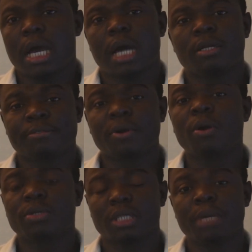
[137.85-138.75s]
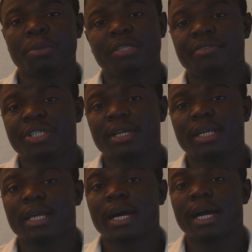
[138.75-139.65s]
And of course, a motivation
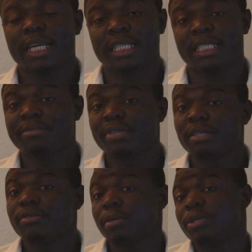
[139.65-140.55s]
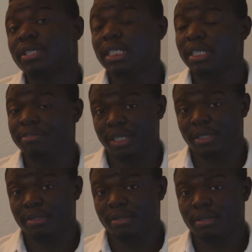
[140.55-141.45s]
letter is different from your
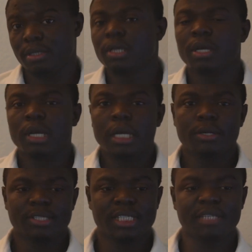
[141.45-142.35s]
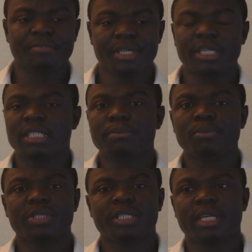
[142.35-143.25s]
CV. Your CV is
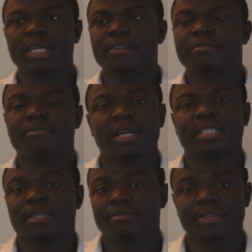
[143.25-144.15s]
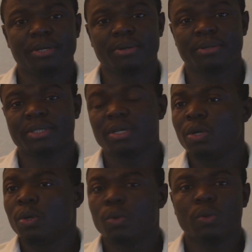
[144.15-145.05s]
mostly facts and figures,
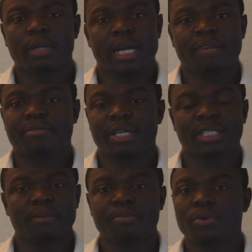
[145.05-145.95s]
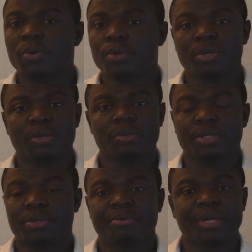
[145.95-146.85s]
like for example
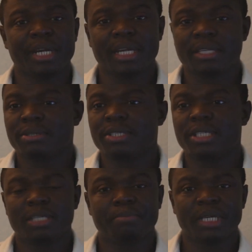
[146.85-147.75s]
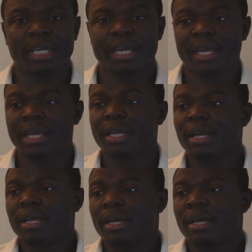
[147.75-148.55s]
your grades, your CGPA,